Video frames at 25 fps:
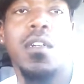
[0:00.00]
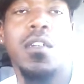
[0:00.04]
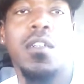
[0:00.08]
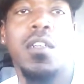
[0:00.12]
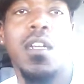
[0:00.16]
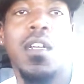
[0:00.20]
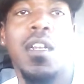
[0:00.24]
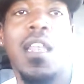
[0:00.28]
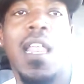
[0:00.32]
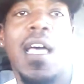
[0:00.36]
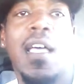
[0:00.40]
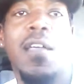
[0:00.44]

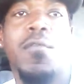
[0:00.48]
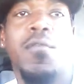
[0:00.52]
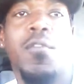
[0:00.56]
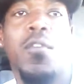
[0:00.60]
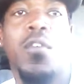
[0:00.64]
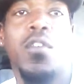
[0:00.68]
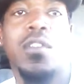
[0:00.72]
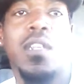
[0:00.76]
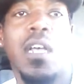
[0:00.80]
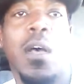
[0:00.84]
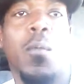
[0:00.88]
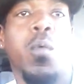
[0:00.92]
Your life
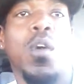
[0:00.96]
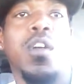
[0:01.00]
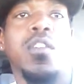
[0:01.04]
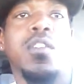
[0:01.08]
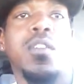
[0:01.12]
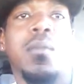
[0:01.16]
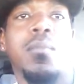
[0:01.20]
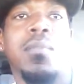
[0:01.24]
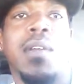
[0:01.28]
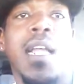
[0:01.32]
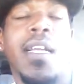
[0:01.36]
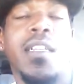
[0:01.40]
force. I
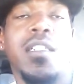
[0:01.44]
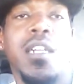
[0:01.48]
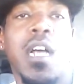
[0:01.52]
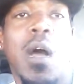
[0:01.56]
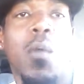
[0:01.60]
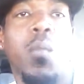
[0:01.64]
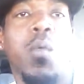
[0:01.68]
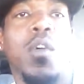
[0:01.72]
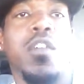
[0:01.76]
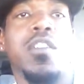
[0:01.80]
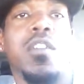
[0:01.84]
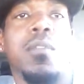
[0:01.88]
worship nature.
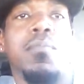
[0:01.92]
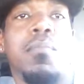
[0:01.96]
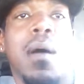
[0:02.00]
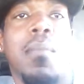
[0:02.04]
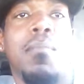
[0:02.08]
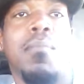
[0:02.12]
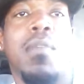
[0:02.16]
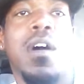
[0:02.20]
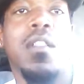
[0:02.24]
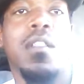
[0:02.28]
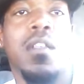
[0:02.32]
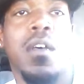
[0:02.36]
I worship my
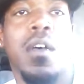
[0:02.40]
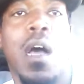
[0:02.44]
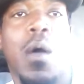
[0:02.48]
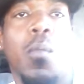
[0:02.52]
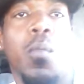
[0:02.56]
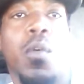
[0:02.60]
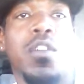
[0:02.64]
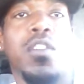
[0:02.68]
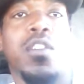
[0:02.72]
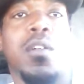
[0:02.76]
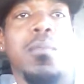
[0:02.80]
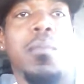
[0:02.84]
mother. I
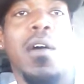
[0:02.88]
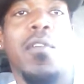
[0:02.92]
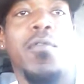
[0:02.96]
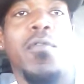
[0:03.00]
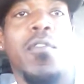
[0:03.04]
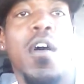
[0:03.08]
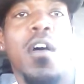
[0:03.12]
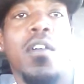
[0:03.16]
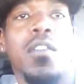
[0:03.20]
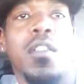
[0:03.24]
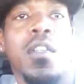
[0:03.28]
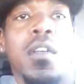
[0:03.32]
worship my
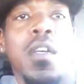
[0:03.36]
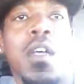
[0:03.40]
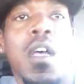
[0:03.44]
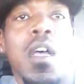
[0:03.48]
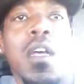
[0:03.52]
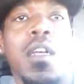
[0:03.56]
father.